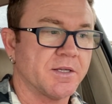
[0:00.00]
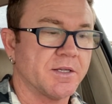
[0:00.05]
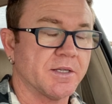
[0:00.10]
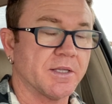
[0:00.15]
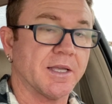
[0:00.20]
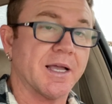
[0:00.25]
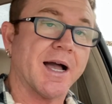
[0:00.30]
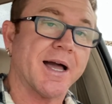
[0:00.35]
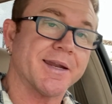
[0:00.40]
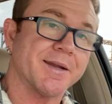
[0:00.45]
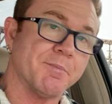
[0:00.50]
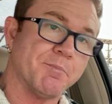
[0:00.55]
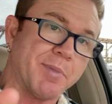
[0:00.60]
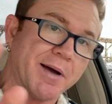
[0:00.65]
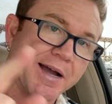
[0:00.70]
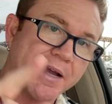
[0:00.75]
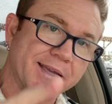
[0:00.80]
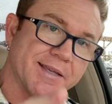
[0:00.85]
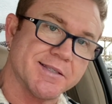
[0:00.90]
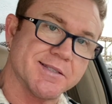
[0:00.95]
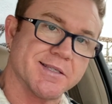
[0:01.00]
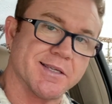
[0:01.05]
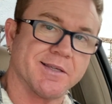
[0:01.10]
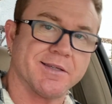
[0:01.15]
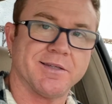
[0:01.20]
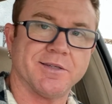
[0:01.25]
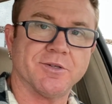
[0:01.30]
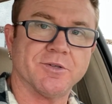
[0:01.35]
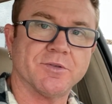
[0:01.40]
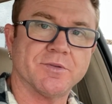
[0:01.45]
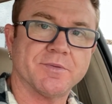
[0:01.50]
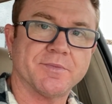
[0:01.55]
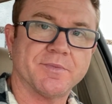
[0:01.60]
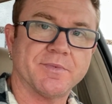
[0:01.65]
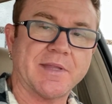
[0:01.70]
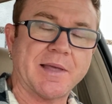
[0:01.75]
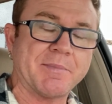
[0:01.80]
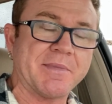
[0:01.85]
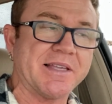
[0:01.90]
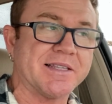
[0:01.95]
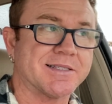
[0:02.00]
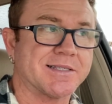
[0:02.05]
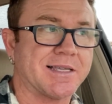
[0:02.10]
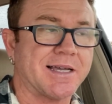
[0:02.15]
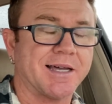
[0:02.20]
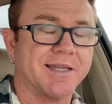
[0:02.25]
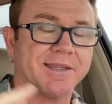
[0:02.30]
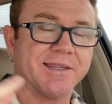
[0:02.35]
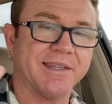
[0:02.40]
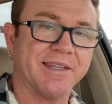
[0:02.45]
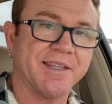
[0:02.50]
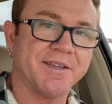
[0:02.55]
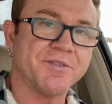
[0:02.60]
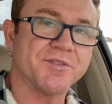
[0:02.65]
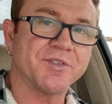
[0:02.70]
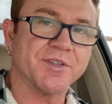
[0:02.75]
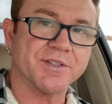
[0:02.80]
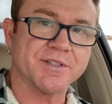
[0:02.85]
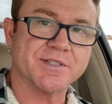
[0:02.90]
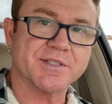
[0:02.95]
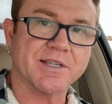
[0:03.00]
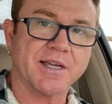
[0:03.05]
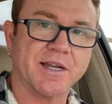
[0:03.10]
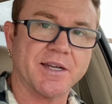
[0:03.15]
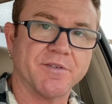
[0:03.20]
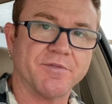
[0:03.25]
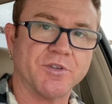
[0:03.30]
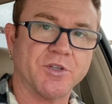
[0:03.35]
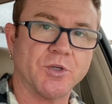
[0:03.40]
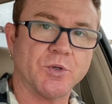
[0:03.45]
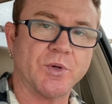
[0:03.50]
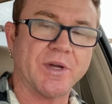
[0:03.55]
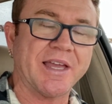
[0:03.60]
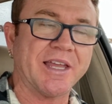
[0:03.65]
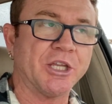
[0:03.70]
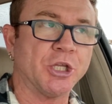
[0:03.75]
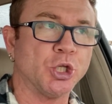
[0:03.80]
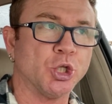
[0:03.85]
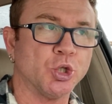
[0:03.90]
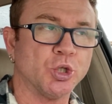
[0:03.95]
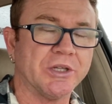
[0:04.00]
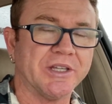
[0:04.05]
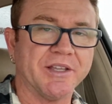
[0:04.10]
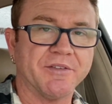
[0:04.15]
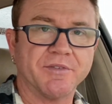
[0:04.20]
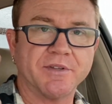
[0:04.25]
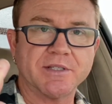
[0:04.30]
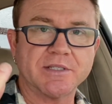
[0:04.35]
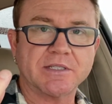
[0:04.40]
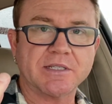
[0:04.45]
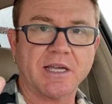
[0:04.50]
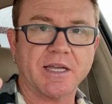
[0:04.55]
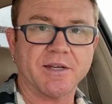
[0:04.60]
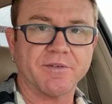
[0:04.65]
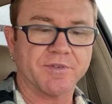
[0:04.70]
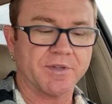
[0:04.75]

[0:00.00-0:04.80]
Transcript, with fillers: God abides in you. That means God lives inside of you and you live inside of